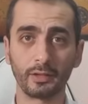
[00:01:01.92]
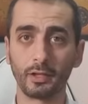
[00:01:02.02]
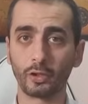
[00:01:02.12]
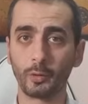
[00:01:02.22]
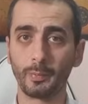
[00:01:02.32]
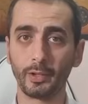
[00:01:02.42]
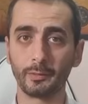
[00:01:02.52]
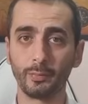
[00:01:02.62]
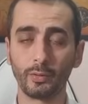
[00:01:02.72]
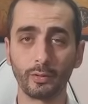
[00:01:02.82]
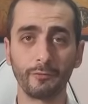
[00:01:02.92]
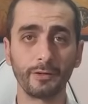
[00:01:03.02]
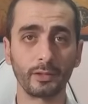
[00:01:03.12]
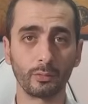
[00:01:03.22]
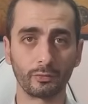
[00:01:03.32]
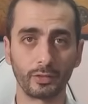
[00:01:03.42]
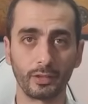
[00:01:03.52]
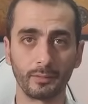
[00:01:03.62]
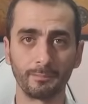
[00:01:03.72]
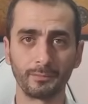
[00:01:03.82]
in the occupied port of Feodasia.
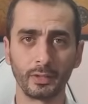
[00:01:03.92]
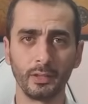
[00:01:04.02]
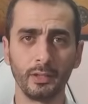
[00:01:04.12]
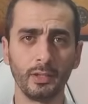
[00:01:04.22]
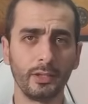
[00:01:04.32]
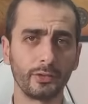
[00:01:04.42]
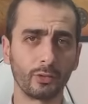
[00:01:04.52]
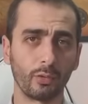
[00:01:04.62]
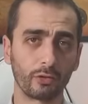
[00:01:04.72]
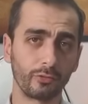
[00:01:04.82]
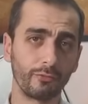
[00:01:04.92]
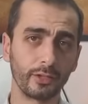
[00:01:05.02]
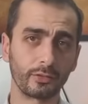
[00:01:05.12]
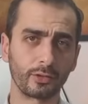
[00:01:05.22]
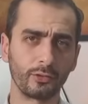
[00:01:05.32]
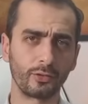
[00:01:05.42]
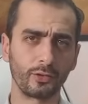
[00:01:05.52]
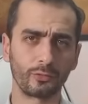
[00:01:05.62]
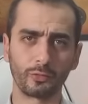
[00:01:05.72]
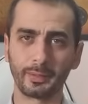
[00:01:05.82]
The Russian fleet
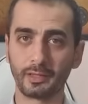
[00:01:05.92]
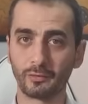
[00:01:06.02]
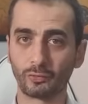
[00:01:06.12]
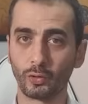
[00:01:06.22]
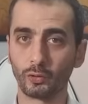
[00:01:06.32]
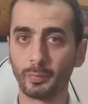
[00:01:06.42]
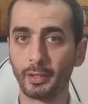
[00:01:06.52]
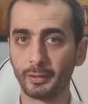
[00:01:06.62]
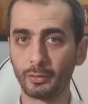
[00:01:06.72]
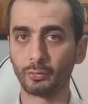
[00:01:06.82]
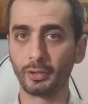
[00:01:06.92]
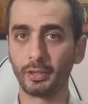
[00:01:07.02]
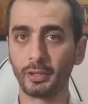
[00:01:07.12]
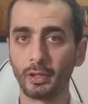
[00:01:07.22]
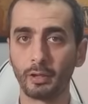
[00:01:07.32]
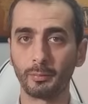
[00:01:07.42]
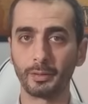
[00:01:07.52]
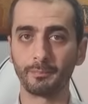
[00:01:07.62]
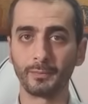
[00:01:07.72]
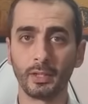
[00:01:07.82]
continues to be destroyed by the Ukrainian army.
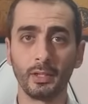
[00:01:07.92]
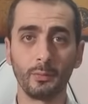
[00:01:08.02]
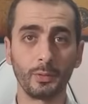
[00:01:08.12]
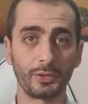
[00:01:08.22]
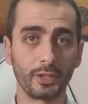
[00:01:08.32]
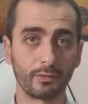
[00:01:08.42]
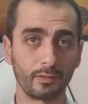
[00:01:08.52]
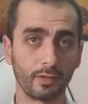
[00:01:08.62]
With these